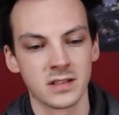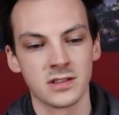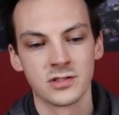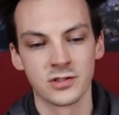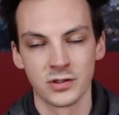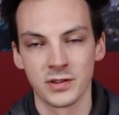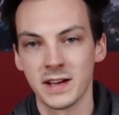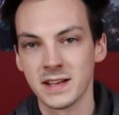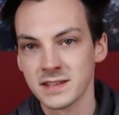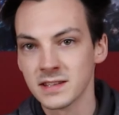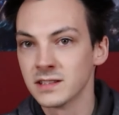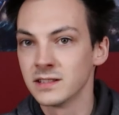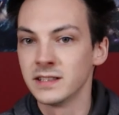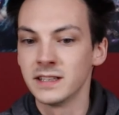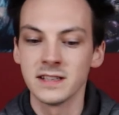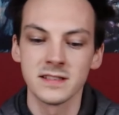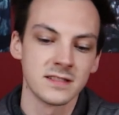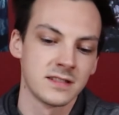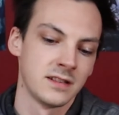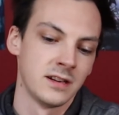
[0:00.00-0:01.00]
So that's the
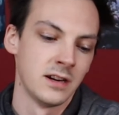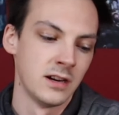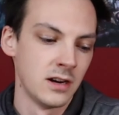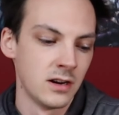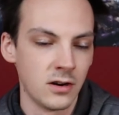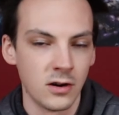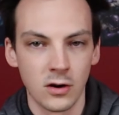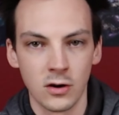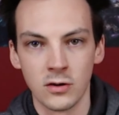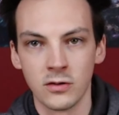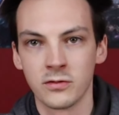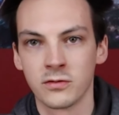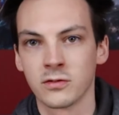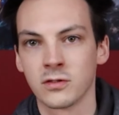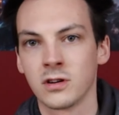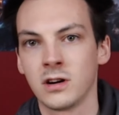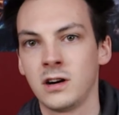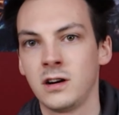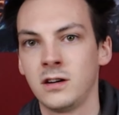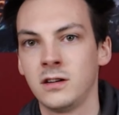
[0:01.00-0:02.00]
list.
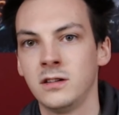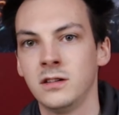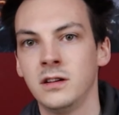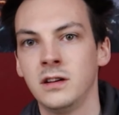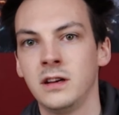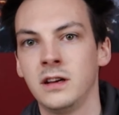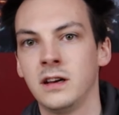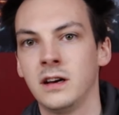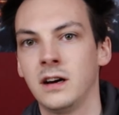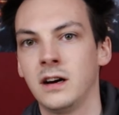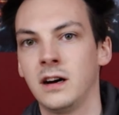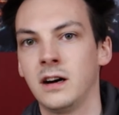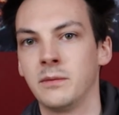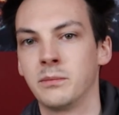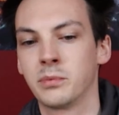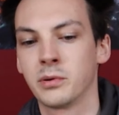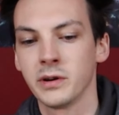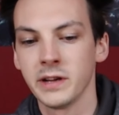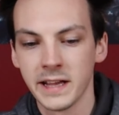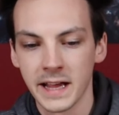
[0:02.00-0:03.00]
Overall,
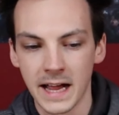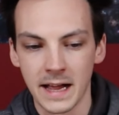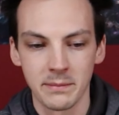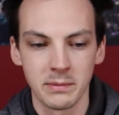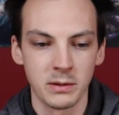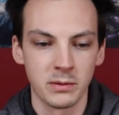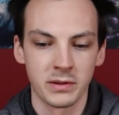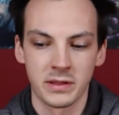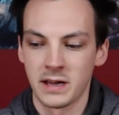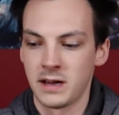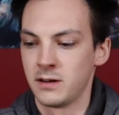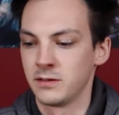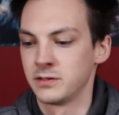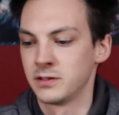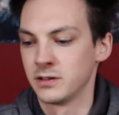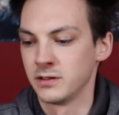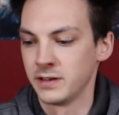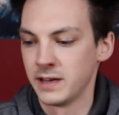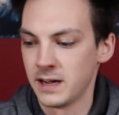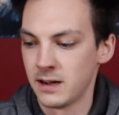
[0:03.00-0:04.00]
pretty happy with how it
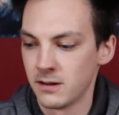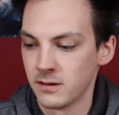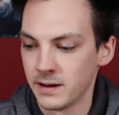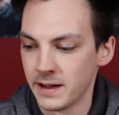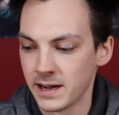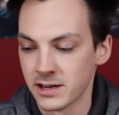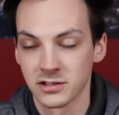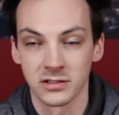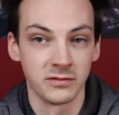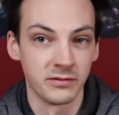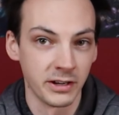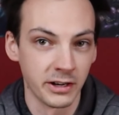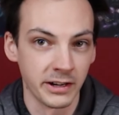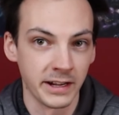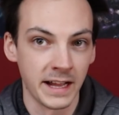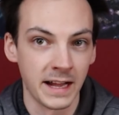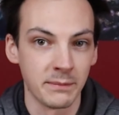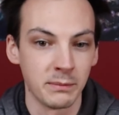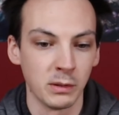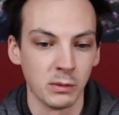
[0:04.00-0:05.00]
turned out. Actually,
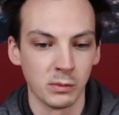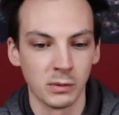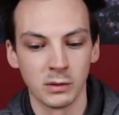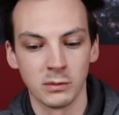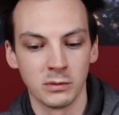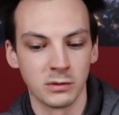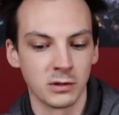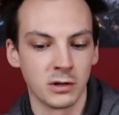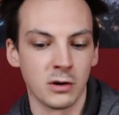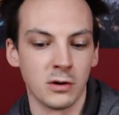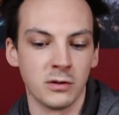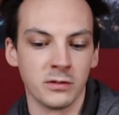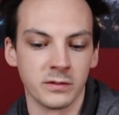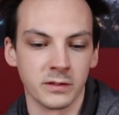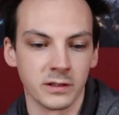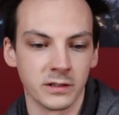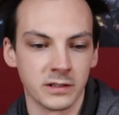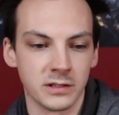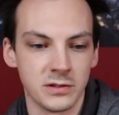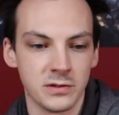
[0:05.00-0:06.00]
very happy, but we'll go
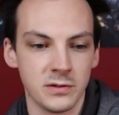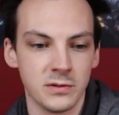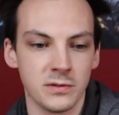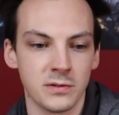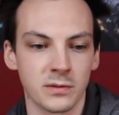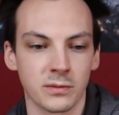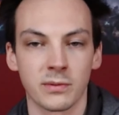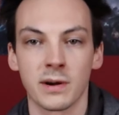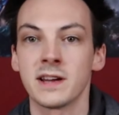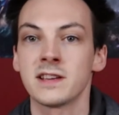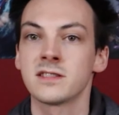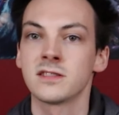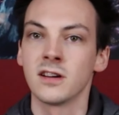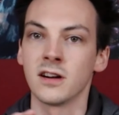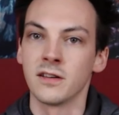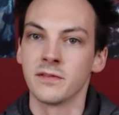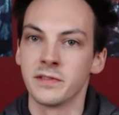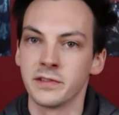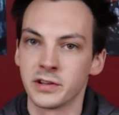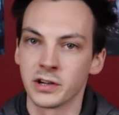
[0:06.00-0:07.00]
over to the rest
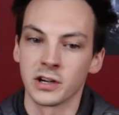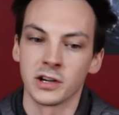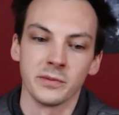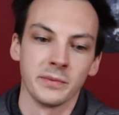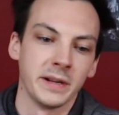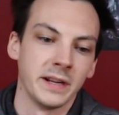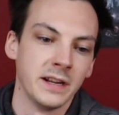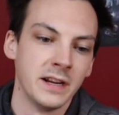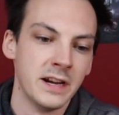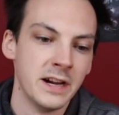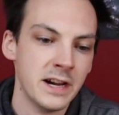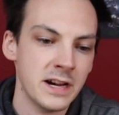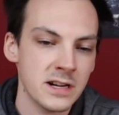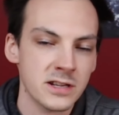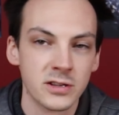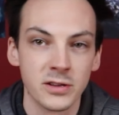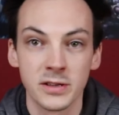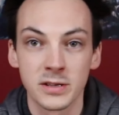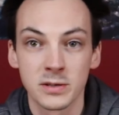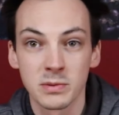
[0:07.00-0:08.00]
of the tournament.
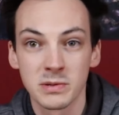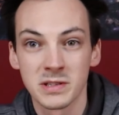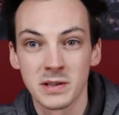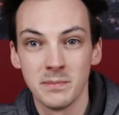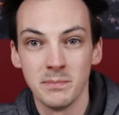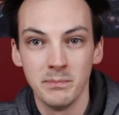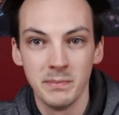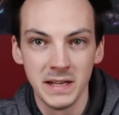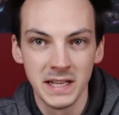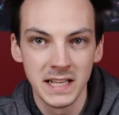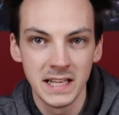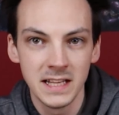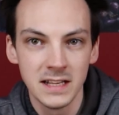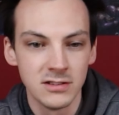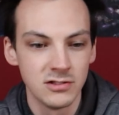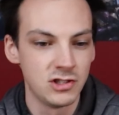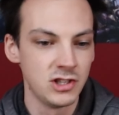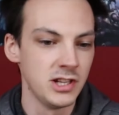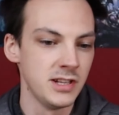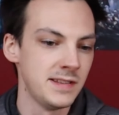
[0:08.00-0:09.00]
So this was a
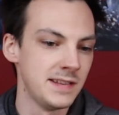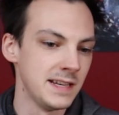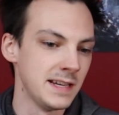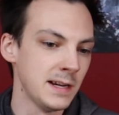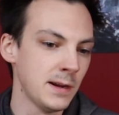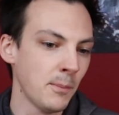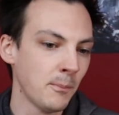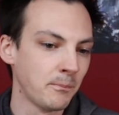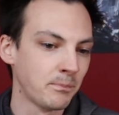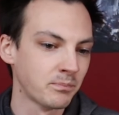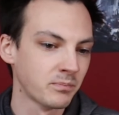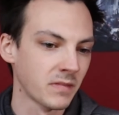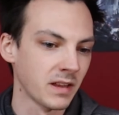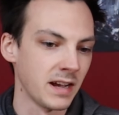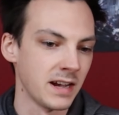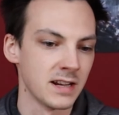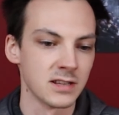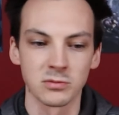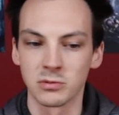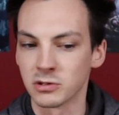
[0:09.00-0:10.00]
mini GT,
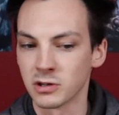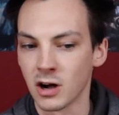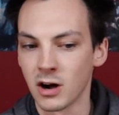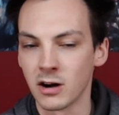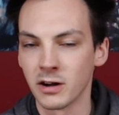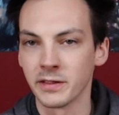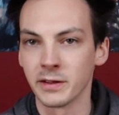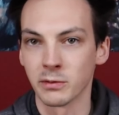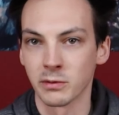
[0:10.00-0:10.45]
as we'll call it.